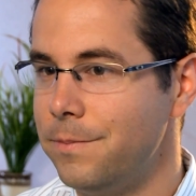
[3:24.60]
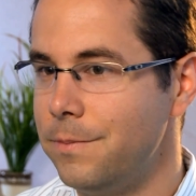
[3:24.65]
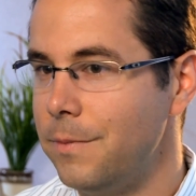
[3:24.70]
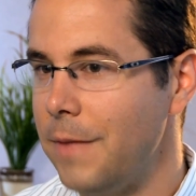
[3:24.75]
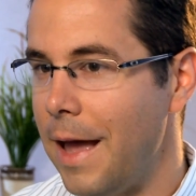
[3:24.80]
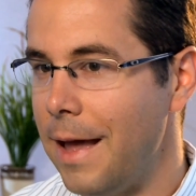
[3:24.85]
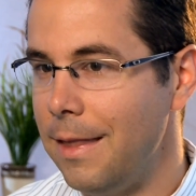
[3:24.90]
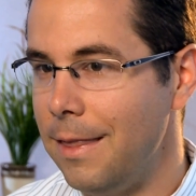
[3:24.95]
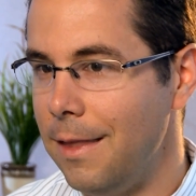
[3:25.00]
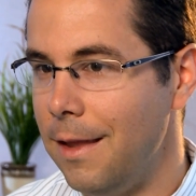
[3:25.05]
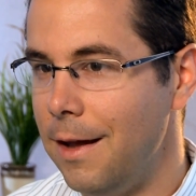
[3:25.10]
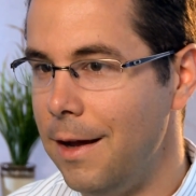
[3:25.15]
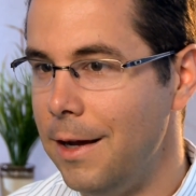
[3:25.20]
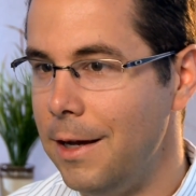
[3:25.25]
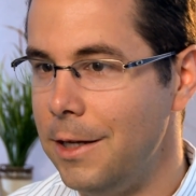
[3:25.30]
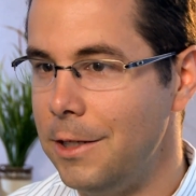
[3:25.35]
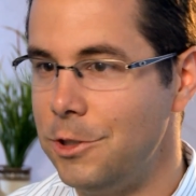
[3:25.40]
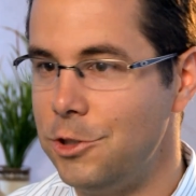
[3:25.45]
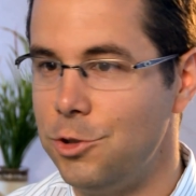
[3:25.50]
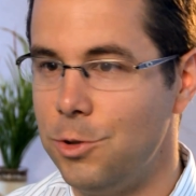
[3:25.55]
at
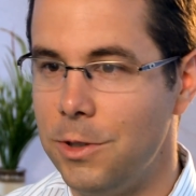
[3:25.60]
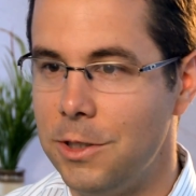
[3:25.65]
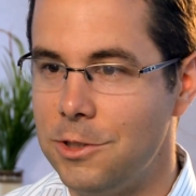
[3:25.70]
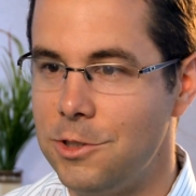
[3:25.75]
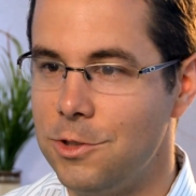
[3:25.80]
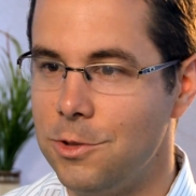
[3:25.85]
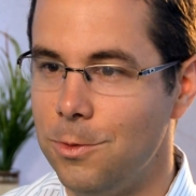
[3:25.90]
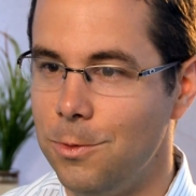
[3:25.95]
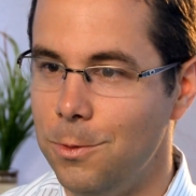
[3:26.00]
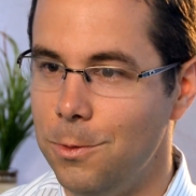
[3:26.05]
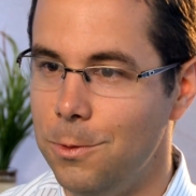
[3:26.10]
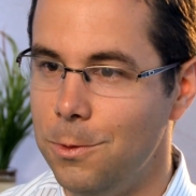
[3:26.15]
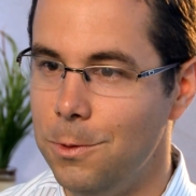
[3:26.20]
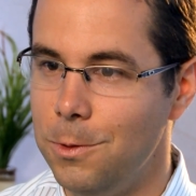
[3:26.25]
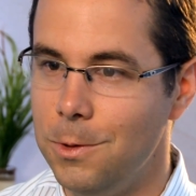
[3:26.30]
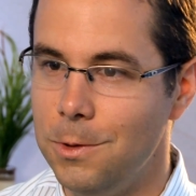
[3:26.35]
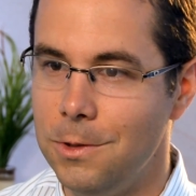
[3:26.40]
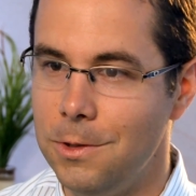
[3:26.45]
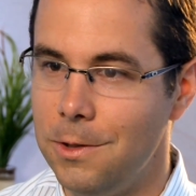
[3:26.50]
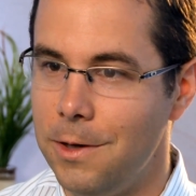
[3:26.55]
lunch or at
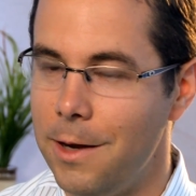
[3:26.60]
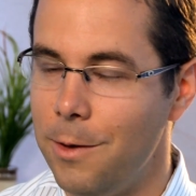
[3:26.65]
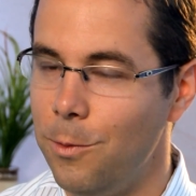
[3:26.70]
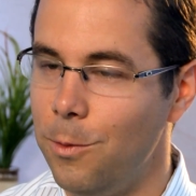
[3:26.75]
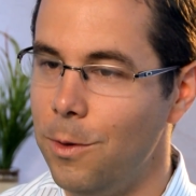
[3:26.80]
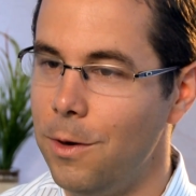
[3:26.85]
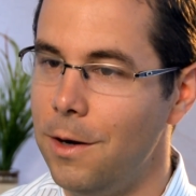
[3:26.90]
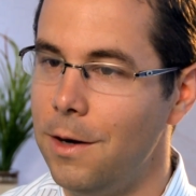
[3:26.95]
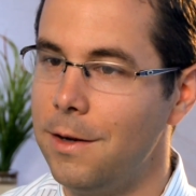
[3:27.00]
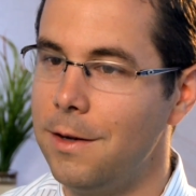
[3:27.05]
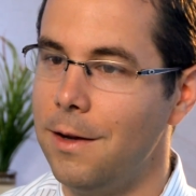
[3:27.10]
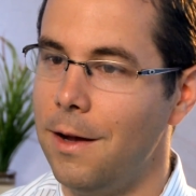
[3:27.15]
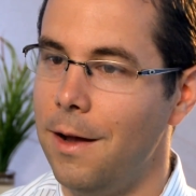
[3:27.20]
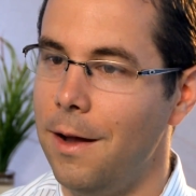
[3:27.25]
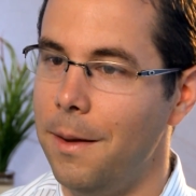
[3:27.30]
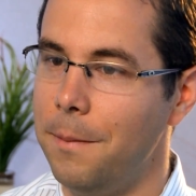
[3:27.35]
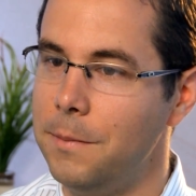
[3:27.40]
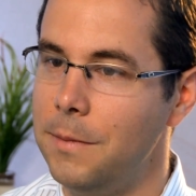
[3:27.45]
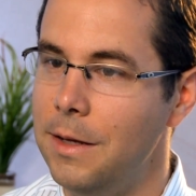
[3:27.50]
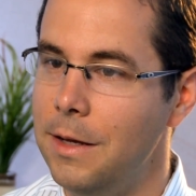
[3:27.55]
school or at work.
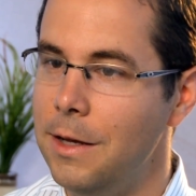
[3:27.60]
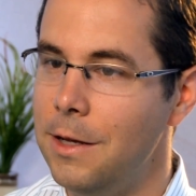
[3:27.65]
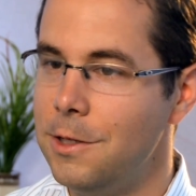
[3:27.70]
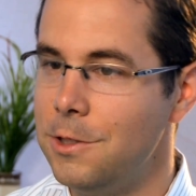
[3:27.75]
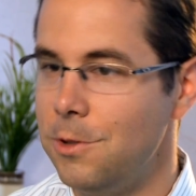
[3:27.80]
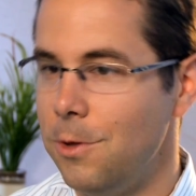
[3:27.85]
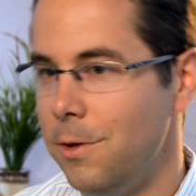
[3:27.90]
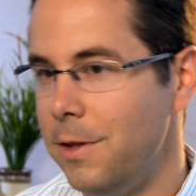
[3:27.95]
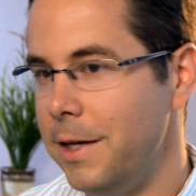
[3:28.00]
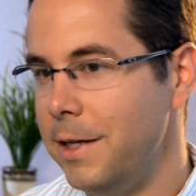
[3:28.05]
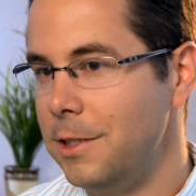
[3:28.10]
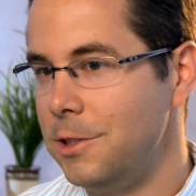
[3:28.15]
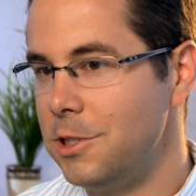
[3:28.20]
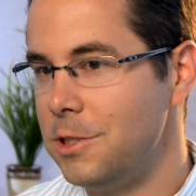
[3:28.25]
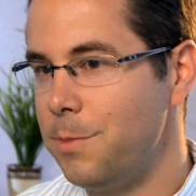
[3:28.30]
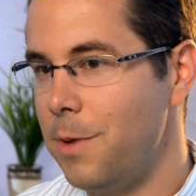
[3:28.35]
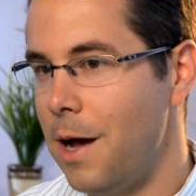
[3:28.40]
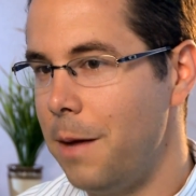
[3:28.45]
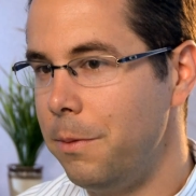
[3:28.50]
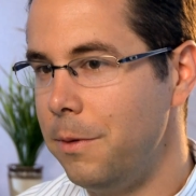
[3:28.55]
So they can
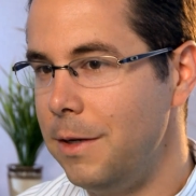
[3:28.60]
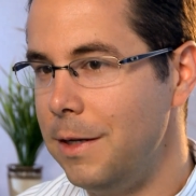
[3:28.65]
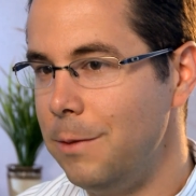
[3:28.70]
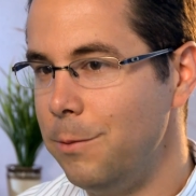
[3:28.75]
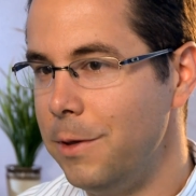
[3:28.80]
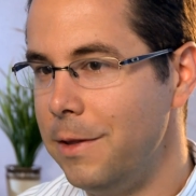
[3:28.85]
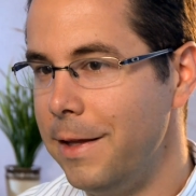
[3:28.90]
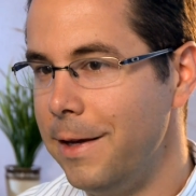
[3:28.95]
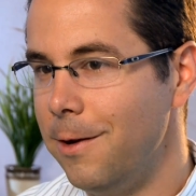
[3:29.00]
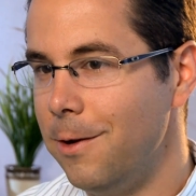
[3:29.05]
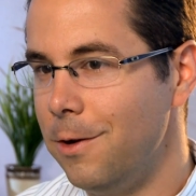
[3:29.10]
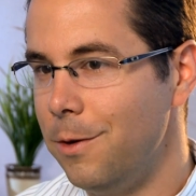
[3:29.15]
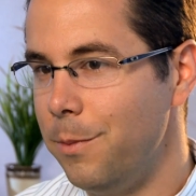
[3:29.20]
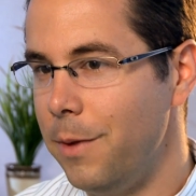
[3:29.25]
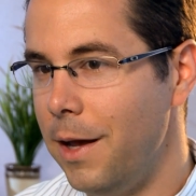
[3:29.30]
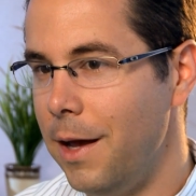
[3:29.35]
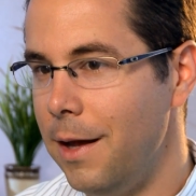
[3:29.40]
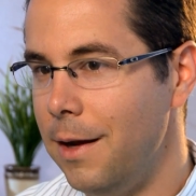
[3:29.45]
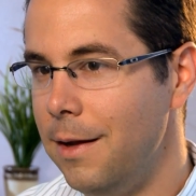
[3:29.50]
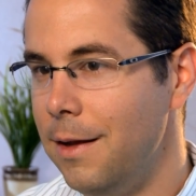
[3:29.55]
just pop it in when they go to
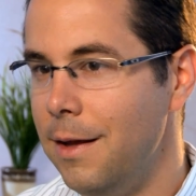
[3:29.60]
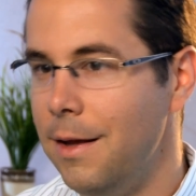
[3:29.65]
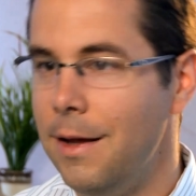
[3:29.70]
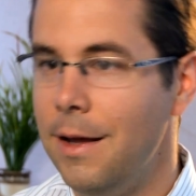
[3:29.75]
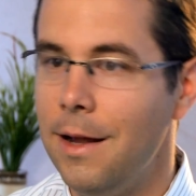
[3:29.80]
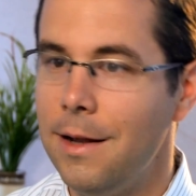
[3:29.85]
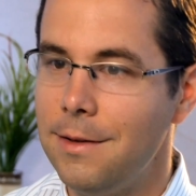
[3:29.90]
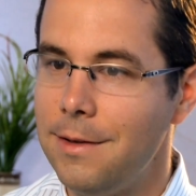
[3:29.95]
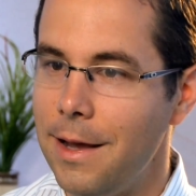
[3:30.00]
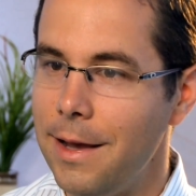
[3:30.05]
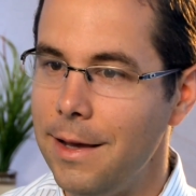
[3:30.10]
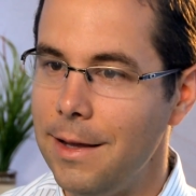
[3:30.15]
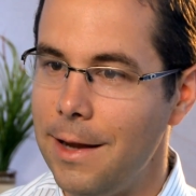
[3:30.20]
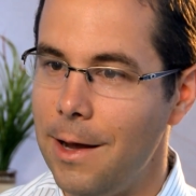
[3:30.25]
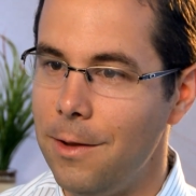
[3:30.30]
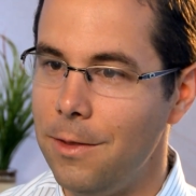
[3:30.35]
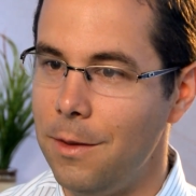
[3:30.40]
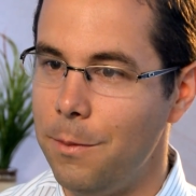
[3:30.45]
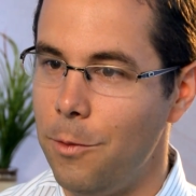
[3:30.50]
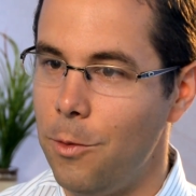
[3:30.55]
bed, take it
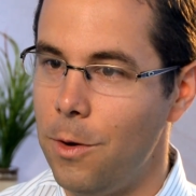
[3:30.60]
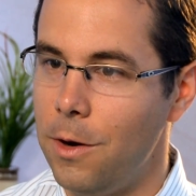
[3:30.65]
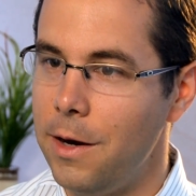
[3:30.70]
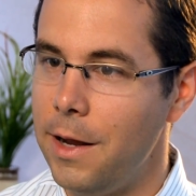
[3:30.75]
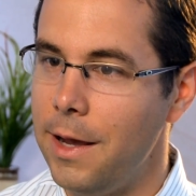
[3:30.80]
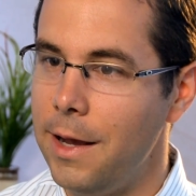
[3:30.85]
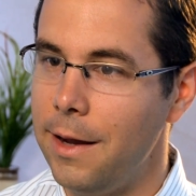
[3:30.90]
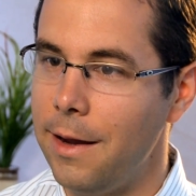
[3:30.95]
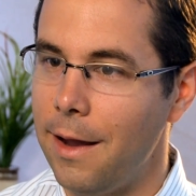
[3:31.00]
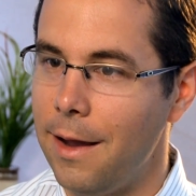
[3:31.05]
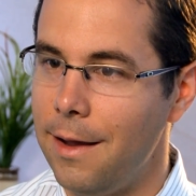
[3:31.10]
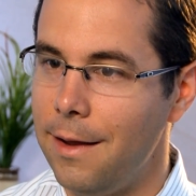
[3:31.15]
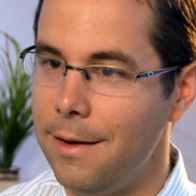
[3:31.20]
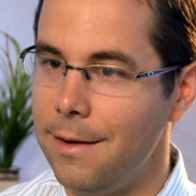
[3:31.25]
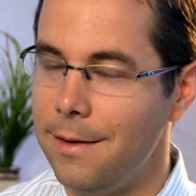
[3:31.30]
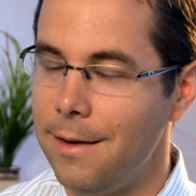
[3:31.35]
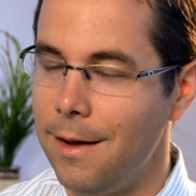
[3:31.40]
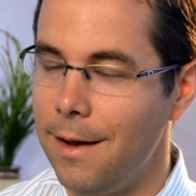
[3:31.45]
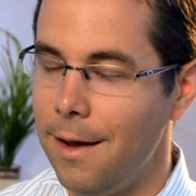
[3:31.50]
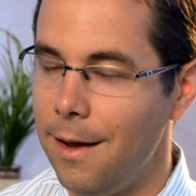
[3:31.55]
out in the morning,
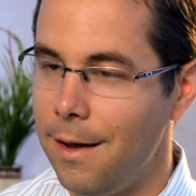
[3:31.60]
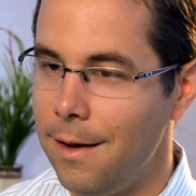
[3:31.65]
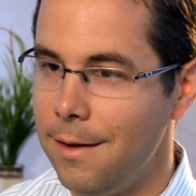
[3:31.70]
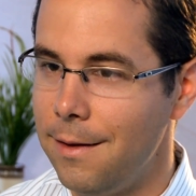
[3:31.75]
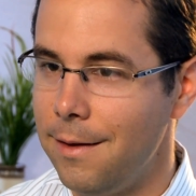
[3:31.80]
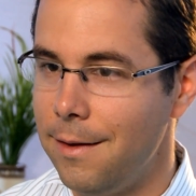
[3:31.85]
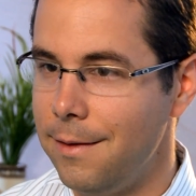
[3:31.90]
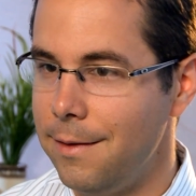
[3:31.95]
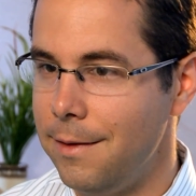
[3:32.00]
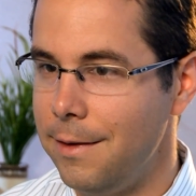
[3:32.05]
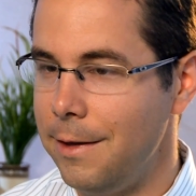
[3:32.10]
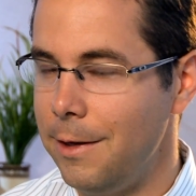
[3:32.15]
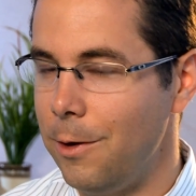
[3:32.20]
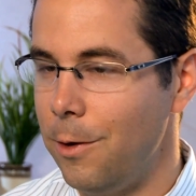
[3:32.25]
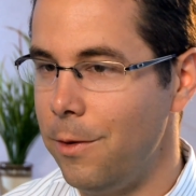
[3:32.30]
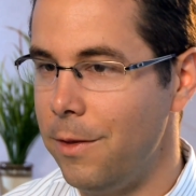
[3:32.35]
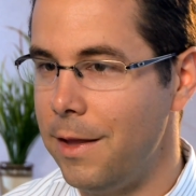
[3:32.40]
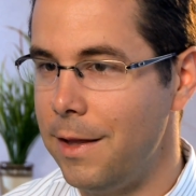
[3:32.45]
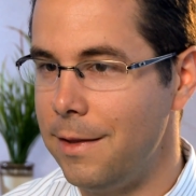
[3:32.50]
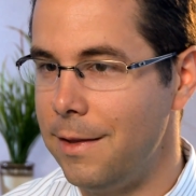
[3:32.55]
and
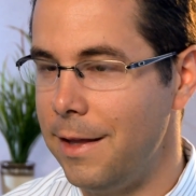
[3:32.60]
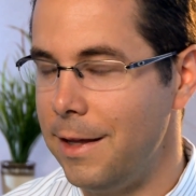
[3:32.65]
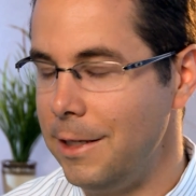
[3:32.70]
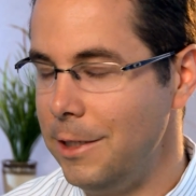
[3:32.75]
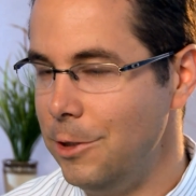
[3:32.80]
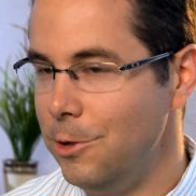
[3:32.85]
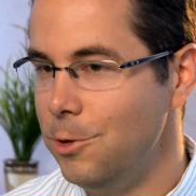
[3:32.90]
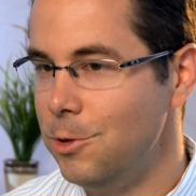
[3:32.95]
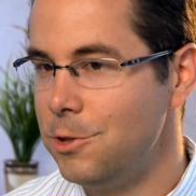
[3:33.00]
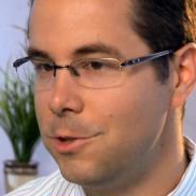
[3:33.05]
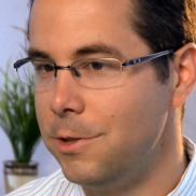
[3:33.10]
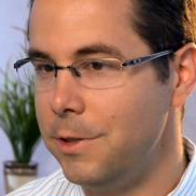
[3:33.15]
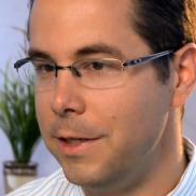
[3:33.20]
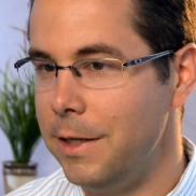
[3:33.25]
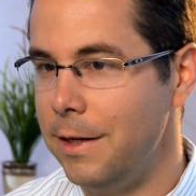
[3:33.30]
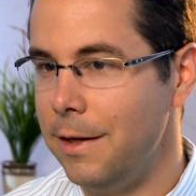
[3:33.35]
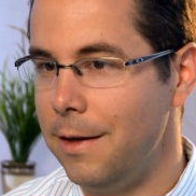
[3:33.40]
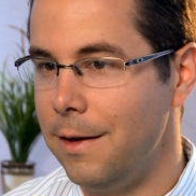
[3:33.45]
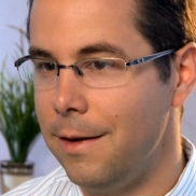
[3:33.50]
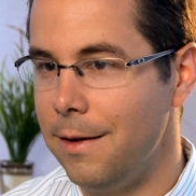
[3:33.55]
that
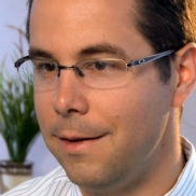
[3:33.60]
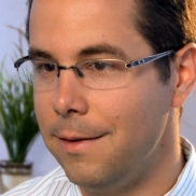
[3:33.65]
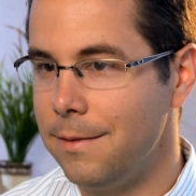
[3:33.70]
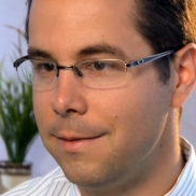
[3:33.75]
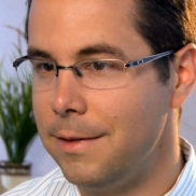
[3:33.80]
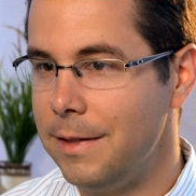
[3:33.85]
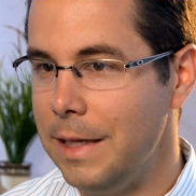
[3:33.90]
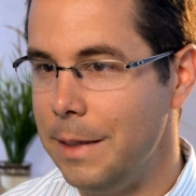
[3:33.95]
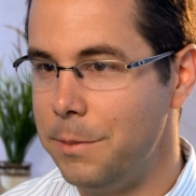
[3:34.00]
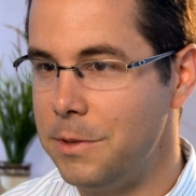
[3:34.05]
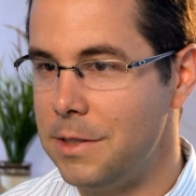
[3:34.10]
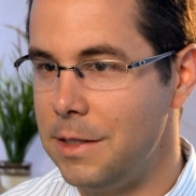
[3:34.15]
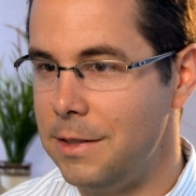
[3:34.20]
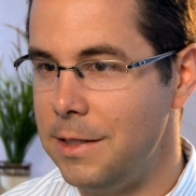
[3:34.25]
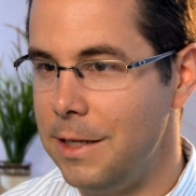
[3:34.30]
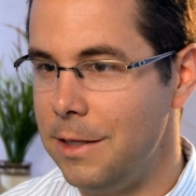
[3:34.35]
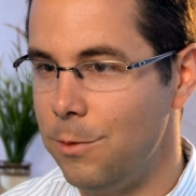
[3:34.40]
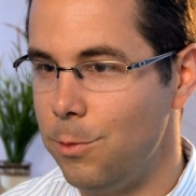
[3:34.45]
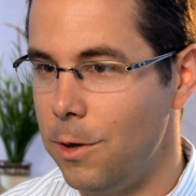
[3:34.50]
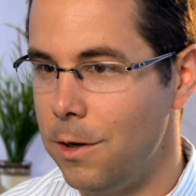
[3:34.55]
usually keeps the
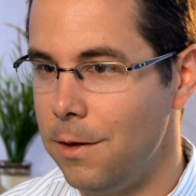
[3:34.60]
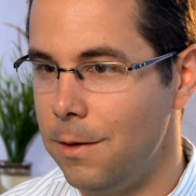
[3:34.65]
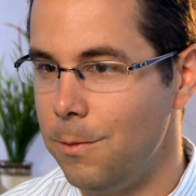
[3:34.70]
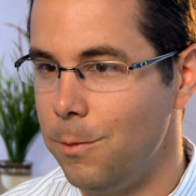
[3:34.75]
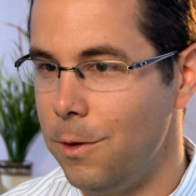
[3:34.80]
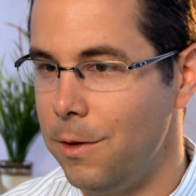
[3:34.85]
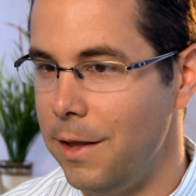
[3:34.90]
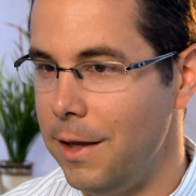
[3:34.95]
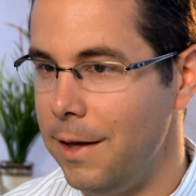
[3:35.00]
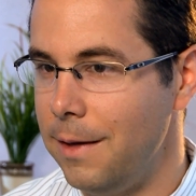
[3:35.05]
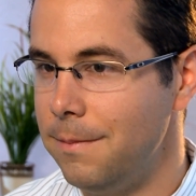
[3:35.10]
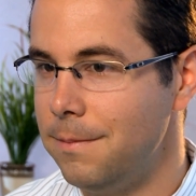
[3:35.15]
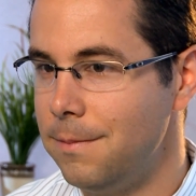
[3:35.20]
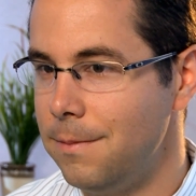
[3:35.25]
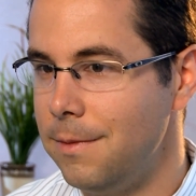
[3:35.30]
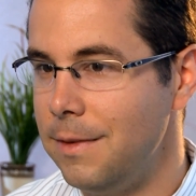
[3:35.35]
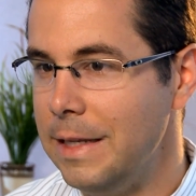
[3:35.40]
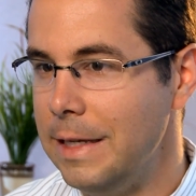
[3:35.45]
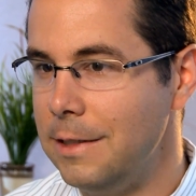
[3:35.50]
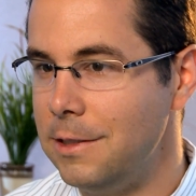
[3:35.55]
teeth where they
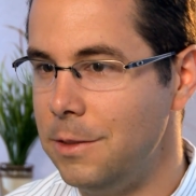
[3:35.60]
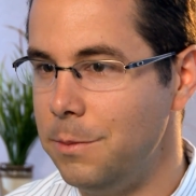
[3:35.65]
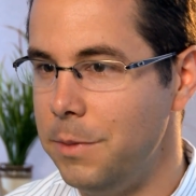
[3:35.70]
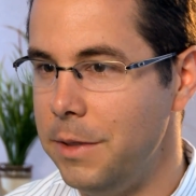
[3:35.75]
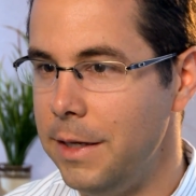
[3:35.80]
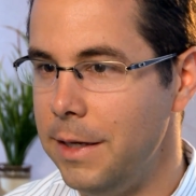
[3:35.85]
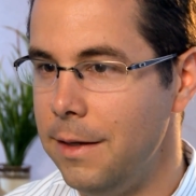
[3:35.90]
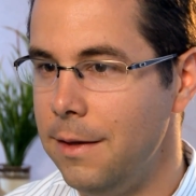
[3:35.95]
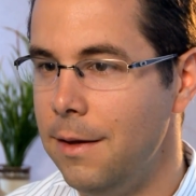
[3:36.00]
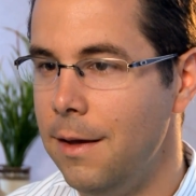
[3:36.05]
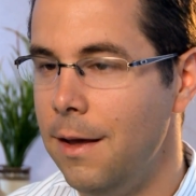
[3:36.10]
need to be.